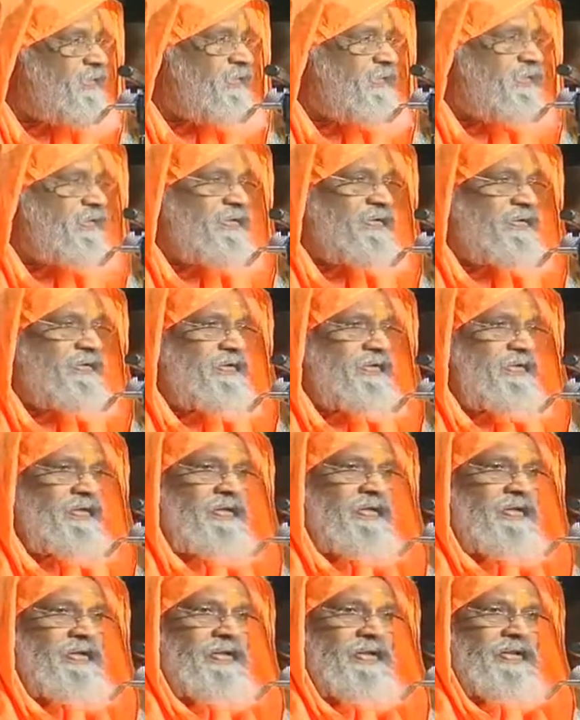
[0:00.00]

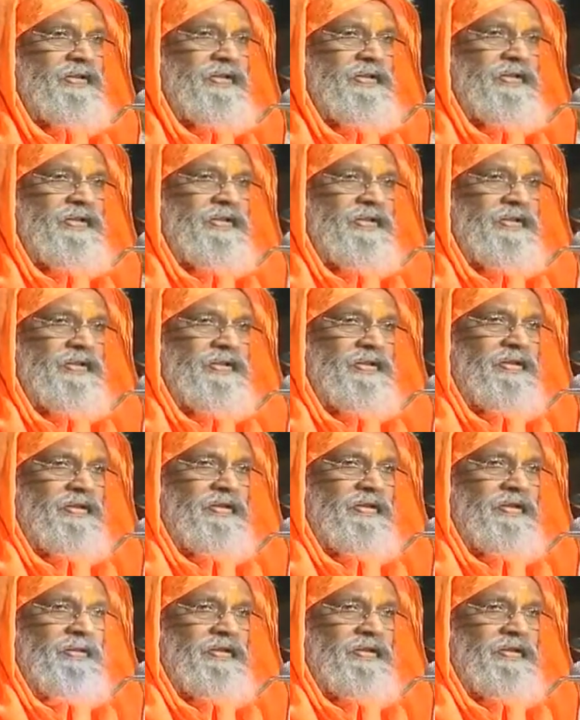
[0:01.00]
(no one is talking)